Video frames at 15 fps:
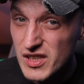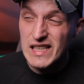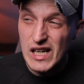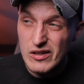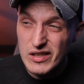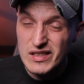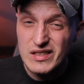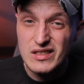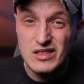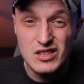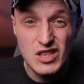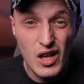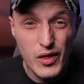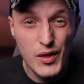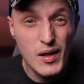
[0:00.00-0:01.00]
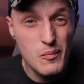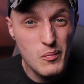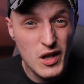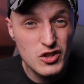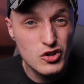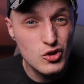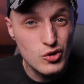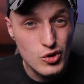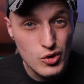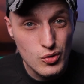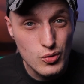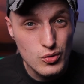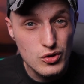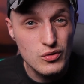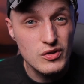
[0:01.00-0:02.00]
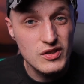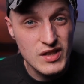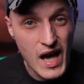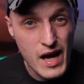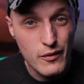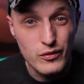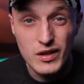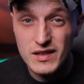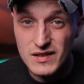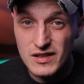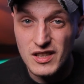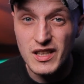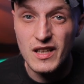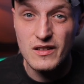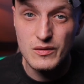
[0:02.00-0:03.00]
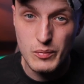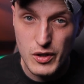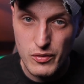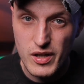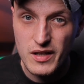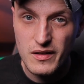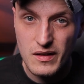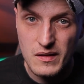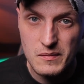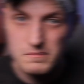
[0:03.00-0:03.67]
there is nothing much to do to save listening experience.